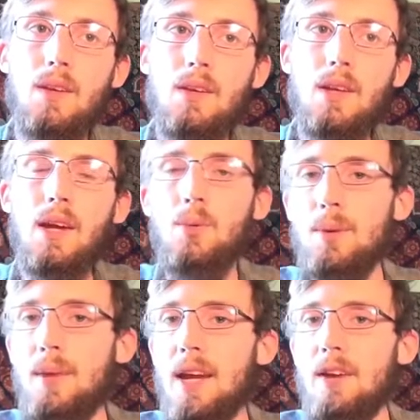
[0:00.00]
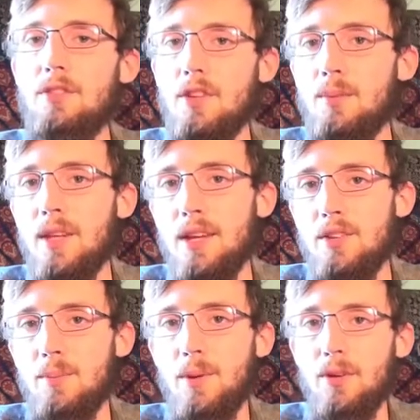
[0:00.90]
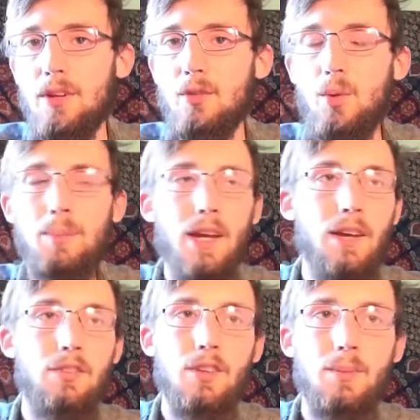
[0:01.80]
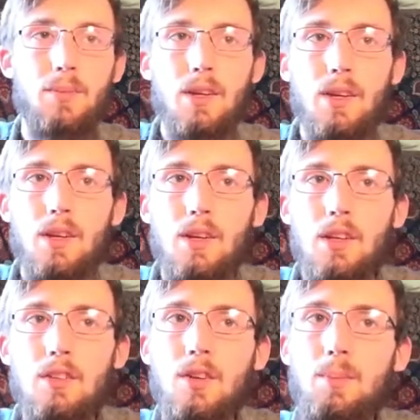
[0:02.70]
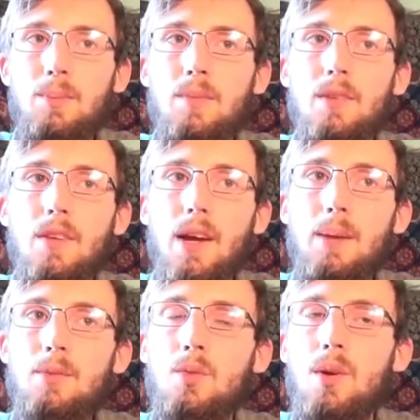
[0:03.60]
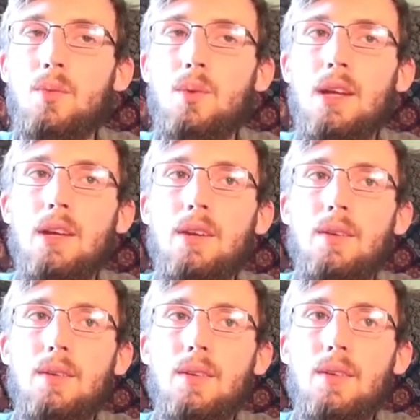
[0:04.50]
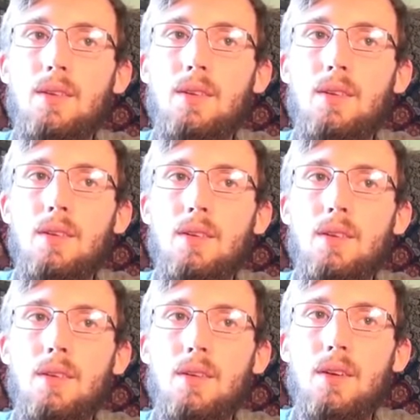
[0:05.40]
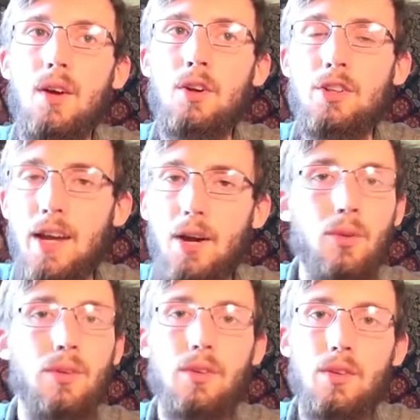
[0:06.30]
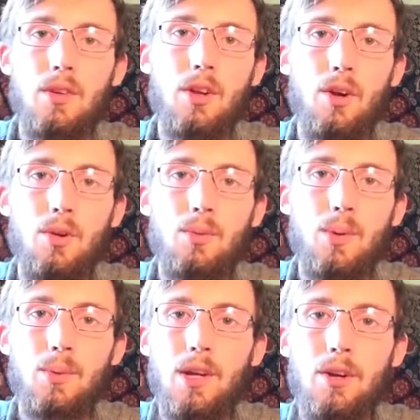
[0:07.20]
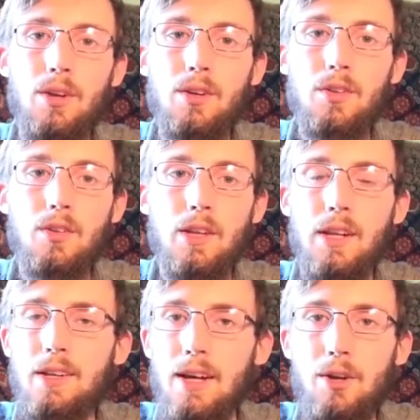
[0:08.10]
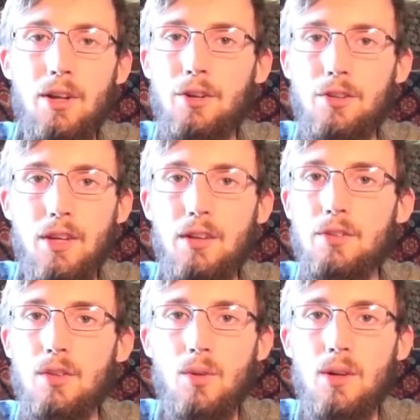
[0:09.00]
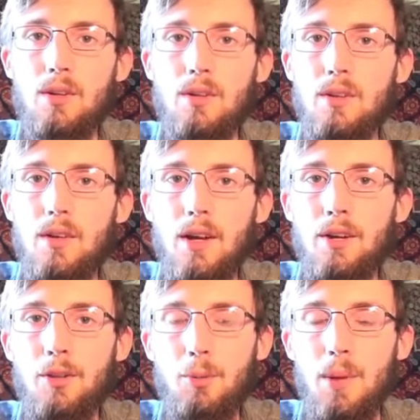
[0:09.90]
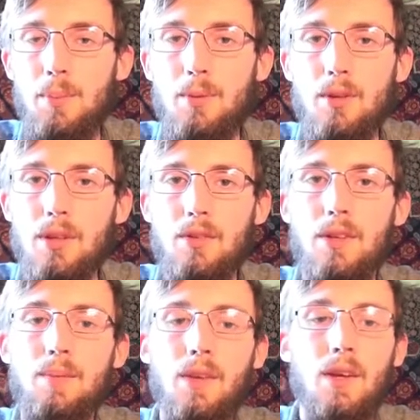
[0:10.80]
yeah, we may have some lazy periods. We may have some times when we are down, when we are getting down on ourselves or on other people even.